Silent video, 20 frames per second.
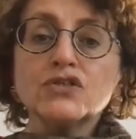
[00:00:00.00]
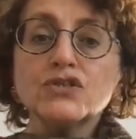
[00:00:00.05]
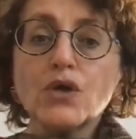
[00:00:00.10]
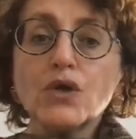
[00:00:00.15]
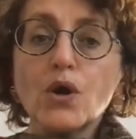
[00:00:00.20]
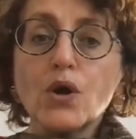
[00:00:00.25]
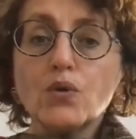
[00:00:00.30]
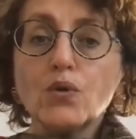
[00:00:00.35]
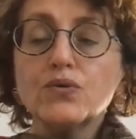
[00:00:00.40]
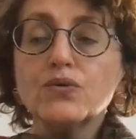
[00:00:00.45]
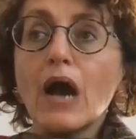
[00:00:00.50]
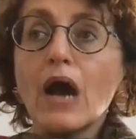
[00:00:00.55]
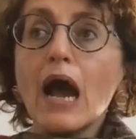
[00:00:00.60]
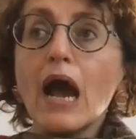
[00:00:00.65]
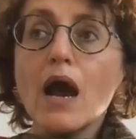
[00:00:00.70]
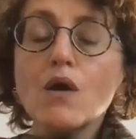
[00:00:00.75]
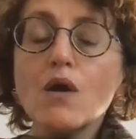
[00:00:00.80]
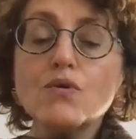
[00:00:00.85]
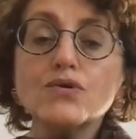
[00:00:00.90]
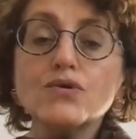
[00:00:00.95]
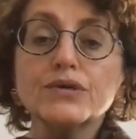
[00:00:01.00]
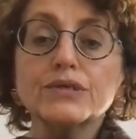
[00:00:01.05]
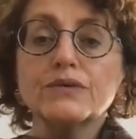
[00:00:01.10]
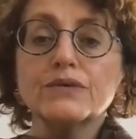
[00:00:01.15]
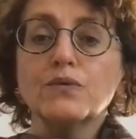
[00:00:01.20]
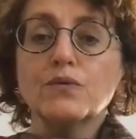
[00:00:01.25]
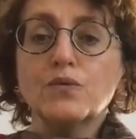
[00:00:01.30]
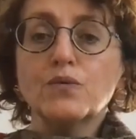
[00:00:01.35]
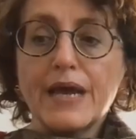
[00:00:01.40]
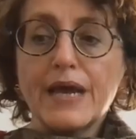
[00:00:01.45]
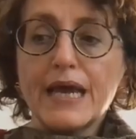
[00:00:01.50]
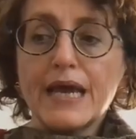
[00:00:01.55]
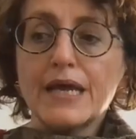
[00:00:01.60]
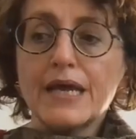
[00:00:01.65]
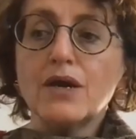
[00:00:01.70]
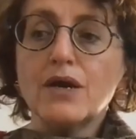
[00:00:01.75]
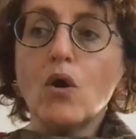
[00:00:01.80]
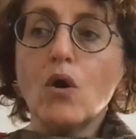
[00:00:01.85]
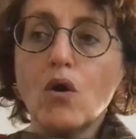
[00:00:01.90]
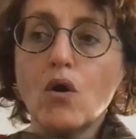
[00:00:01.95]
So our
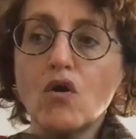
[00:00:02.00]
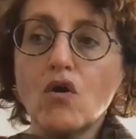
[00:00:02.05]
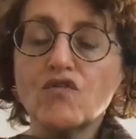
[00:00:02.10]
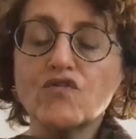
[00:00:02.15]
way